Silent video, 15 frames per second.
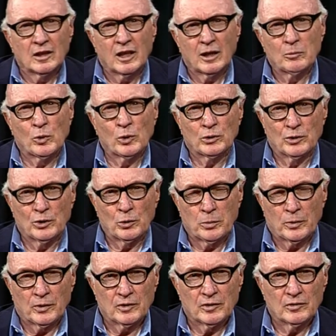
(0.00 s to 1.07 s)
I'm Mort
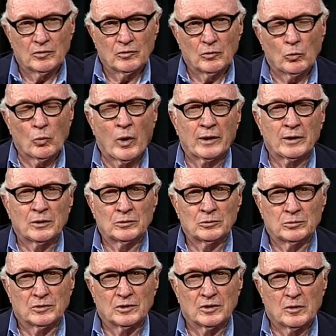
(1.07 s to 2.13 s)
Cooper. Why
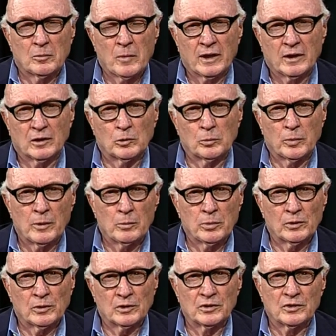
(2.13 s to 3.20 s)
don't the medical
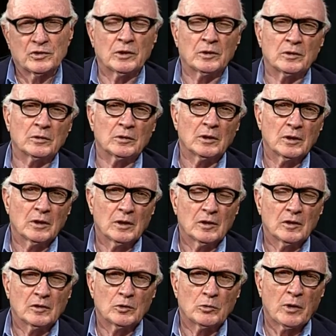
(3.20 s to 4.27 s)
people consider
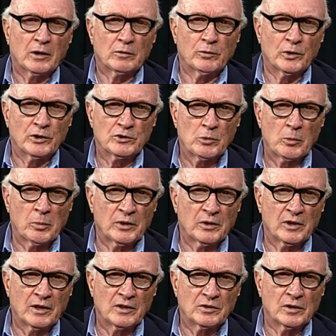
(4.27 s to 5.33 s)
direct voice
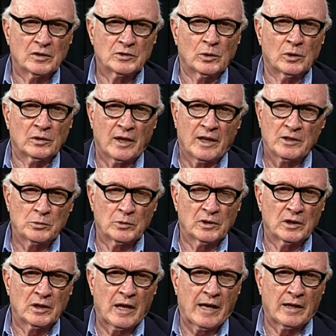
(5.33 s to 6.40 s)
rehabilitation? It's all
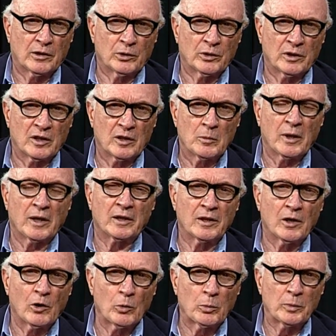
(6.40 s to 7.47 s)
natural, it can't hurt
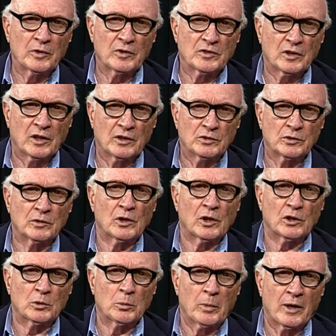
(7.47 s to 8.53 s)
anybody. Open discussion,
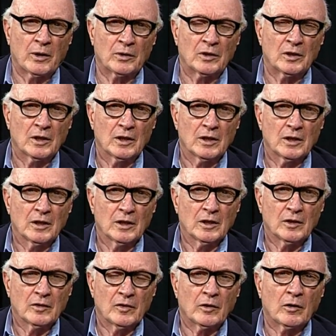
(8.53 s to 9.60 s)
talk about it.
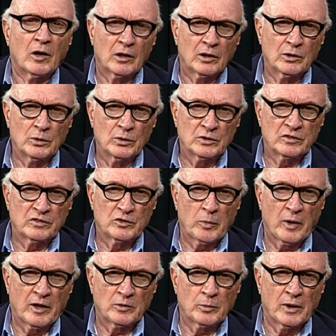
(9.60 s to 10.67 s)
There are cures of
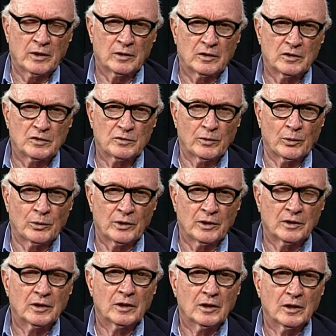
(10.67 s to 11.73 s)
spasmodic
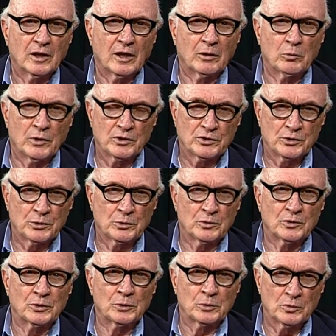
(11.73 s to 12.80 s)
dysphonia. I wish you
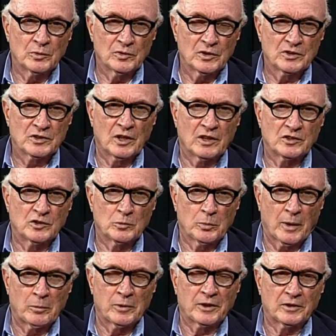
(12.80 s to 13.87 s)
to discuss
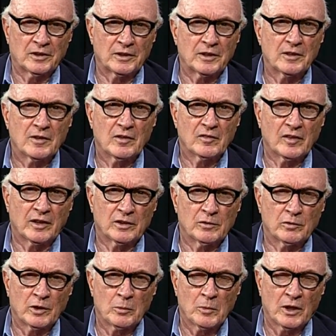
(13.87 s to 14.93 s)
it publicly. Thank
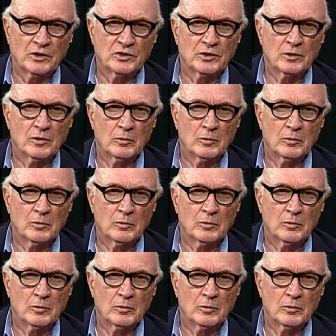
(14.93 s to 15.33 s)
you very much.